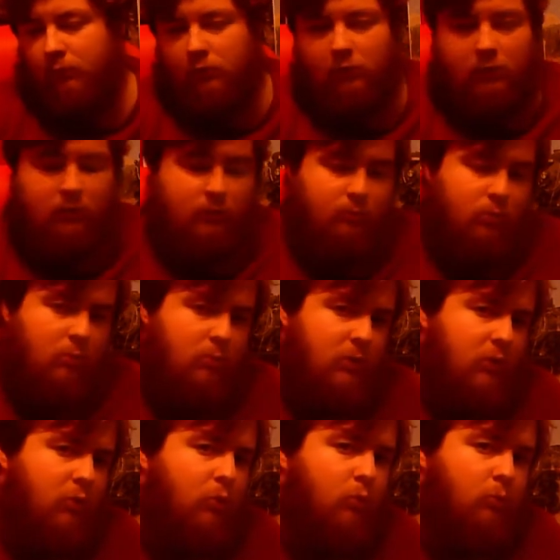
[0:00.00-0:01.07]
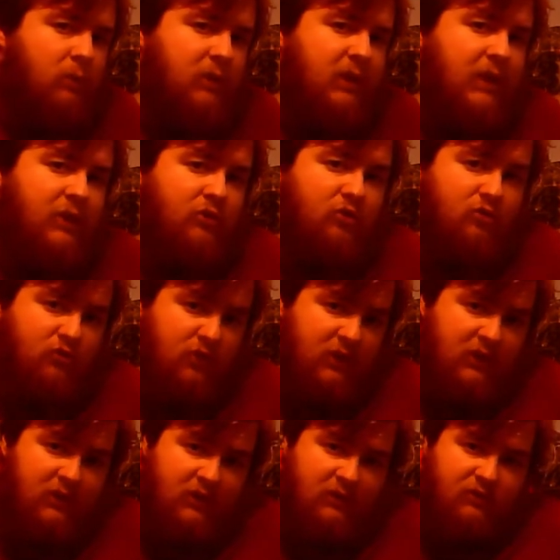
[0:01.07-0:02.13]
And probably the Hornby
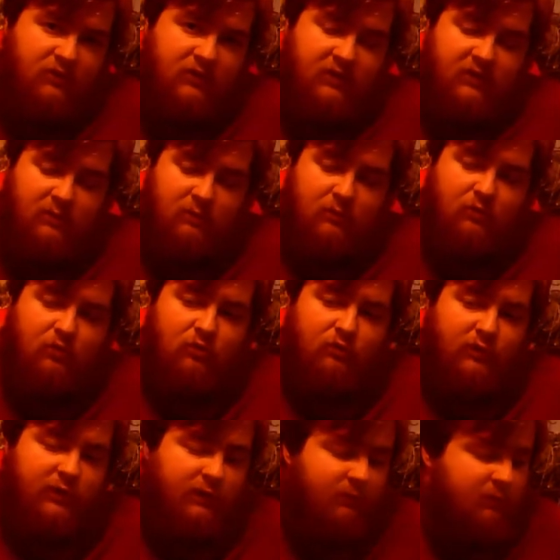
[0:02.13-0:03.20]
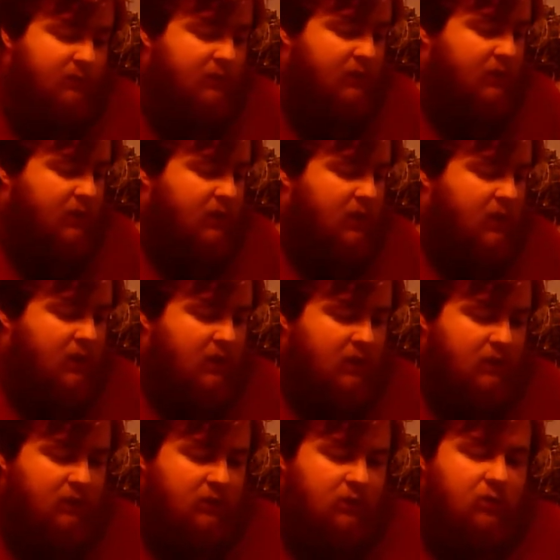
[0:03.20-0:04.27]
HST, the Intercity 125
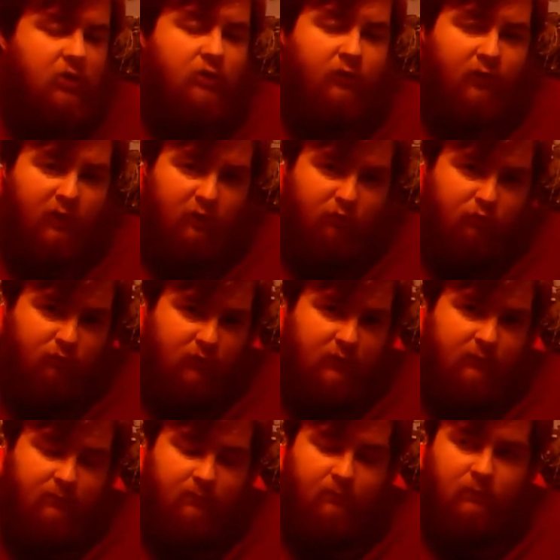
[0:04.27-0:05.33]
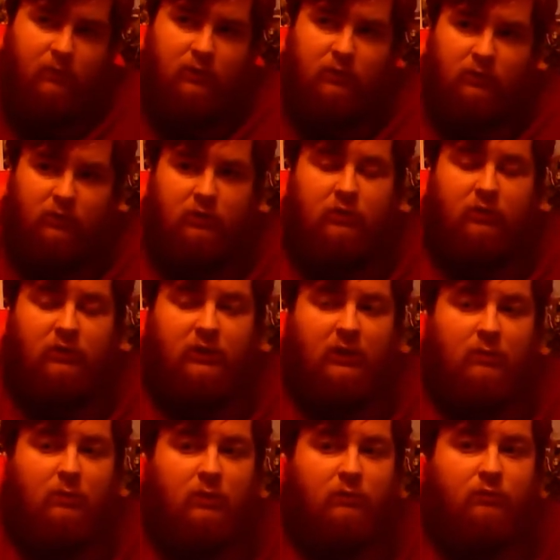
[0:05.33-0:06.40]
in Cross Country. I'm looking to get
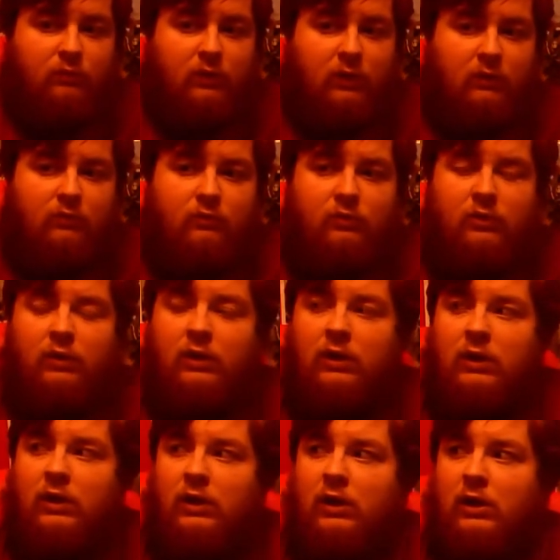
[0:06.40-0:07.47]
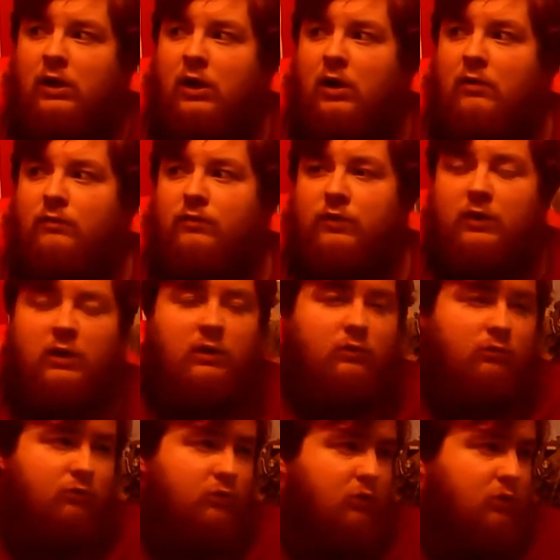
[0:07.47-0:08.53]
one for those. Obviously I'm
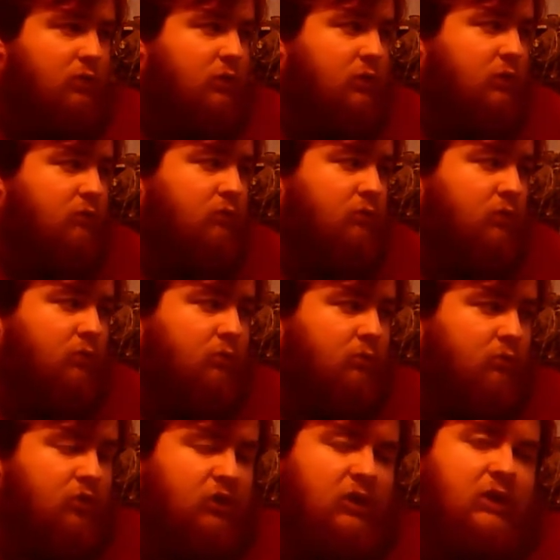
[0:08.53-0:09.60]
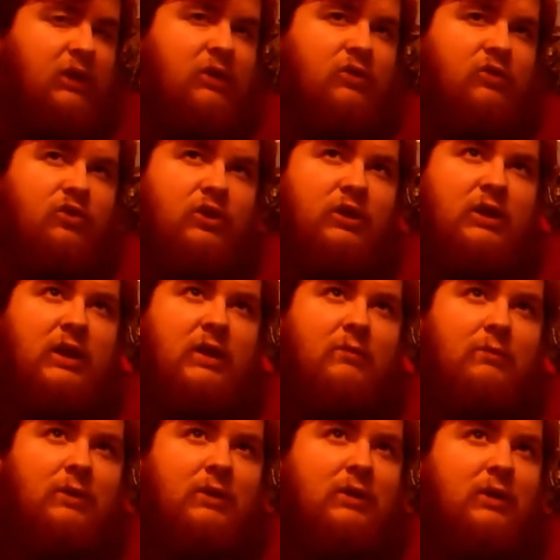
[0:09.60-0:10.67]
also looking for
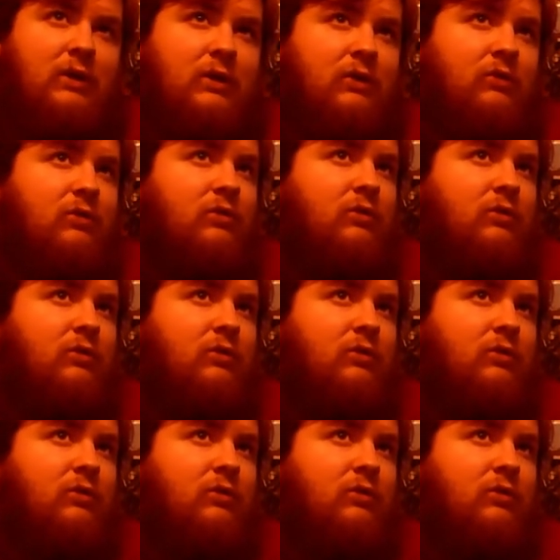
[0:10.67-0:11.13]
GNER